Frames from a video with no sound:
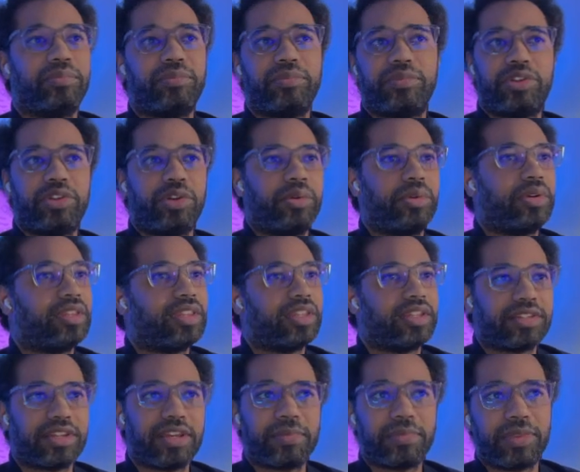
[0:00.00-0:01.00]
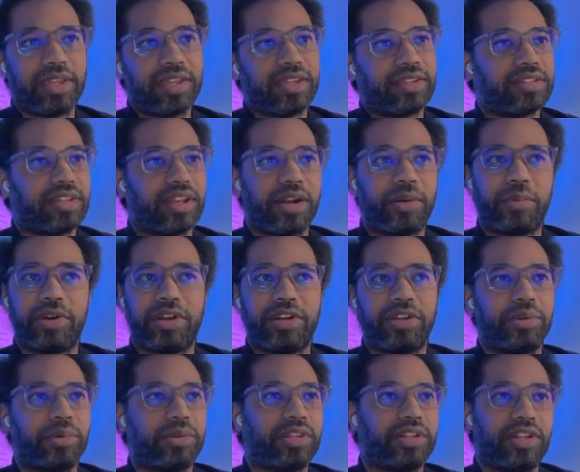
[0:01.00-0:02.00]
doing the same things that I want to do
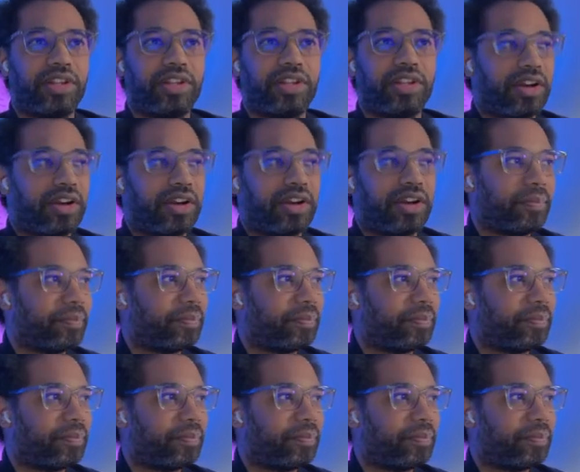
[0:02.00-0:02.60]
with the logger.